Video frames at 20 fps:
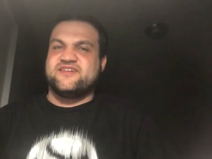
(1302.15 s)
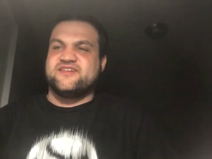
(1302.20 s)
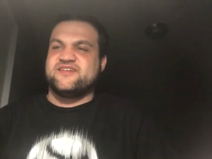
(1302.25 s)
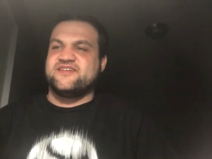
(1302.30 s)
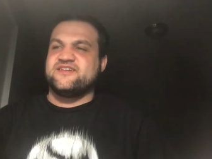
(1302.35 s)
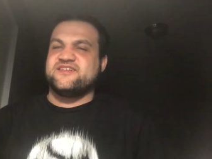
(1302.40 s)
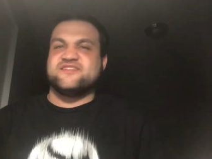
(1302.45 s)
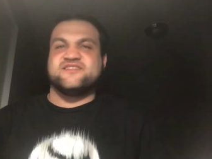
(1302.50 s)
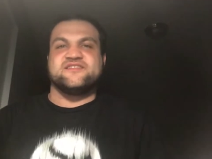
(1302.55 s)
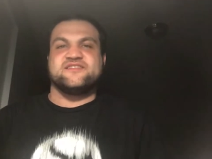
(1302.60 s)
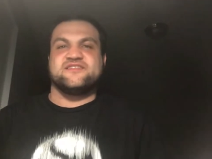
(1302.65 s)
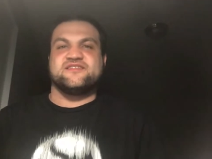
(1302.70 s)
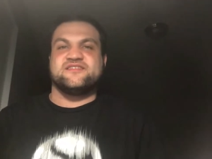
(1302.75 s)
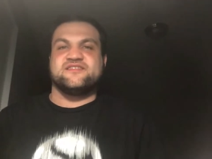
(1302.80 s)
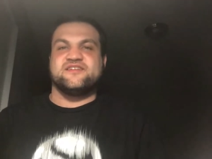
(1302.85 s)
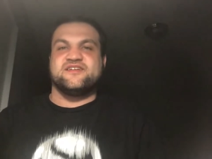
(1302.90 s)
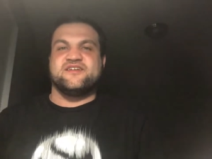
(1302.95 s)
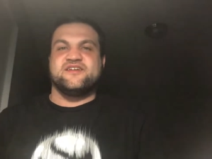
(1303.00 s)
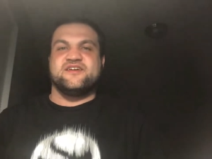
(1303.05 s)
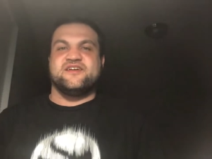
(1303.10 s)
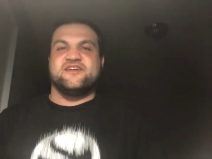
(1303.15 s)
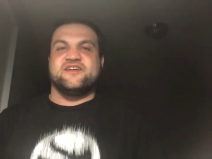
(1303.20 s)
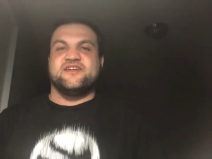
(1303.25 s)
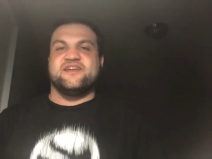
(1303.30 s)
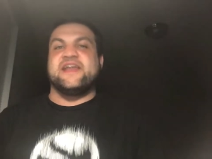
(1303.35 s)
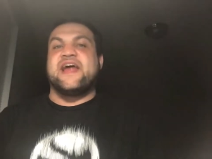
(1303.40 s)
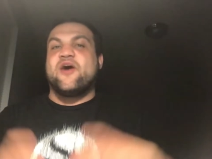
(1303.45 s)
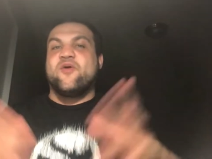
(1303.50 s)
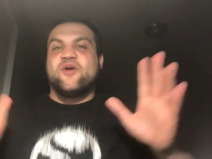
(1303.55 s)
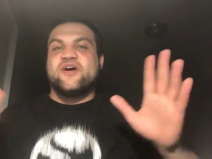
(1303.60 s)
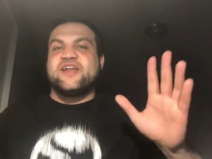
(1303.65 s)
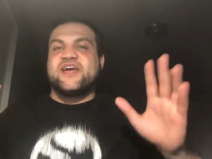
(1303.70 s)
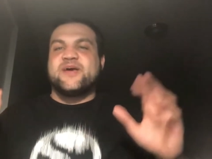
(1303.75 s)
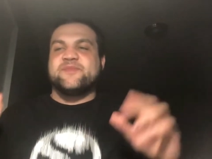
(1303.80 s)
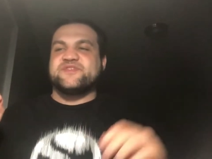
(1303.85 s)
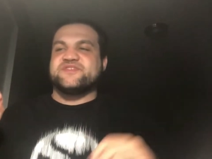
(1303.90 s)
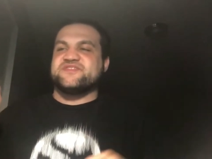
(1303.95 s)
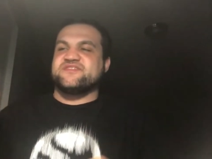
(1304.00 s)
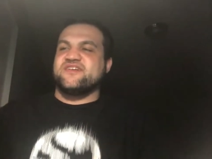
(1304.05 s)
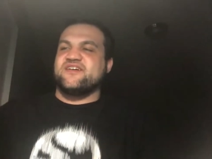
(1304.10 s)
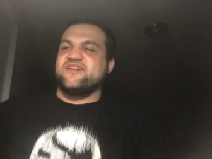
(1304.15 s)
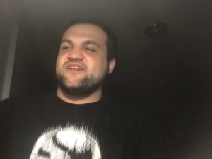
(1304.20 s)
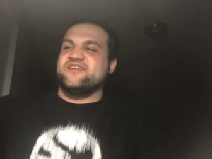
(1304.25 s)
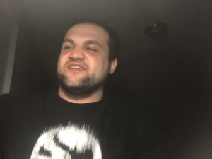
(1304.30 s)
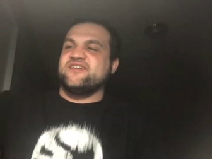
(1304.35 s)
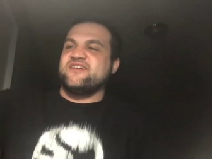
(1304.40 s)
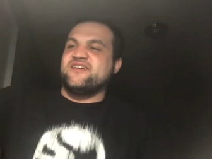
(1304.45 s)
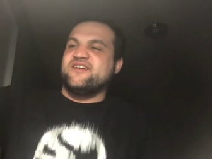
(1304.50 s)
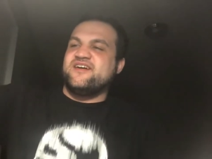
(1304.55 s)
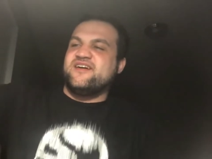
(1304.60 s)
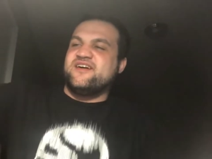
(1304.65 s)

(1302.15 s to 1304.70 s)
uh, now on Amazon,